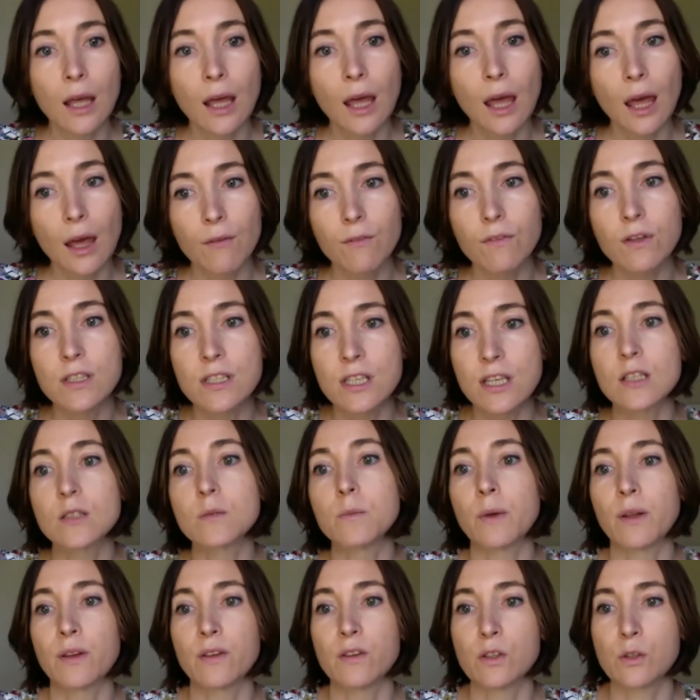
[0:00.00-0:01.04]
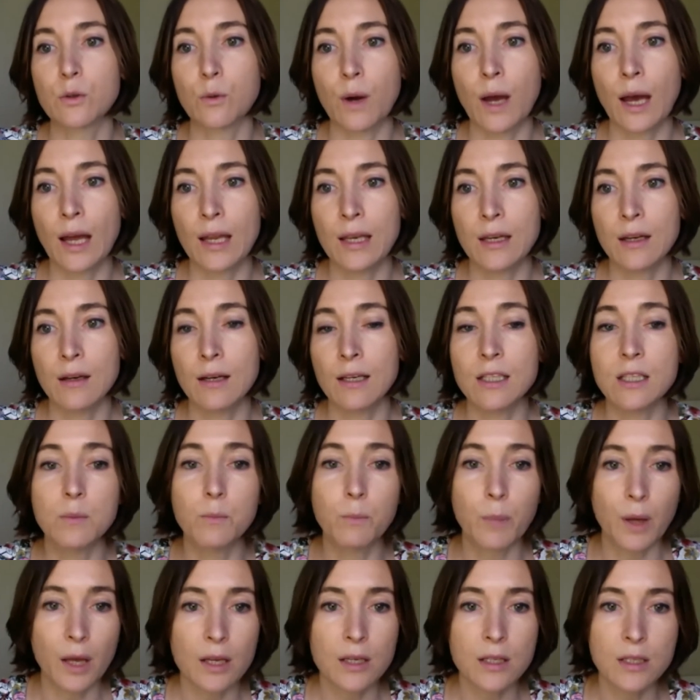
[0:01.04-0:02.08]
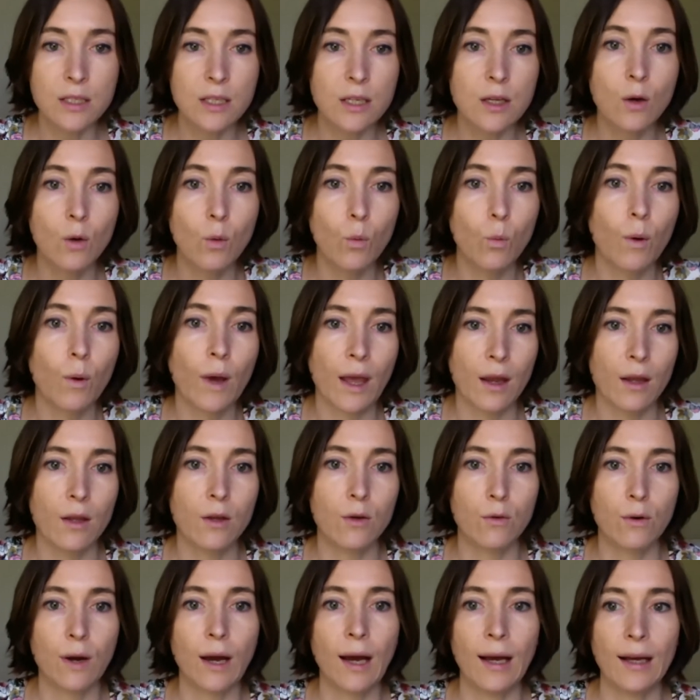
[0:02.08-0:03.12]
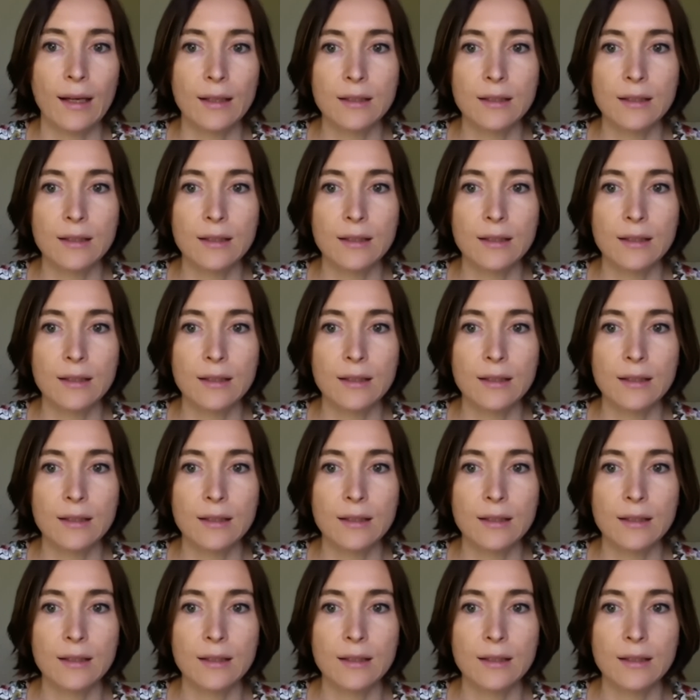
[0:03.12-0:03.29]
every 6 months to annually, depending on where you're at.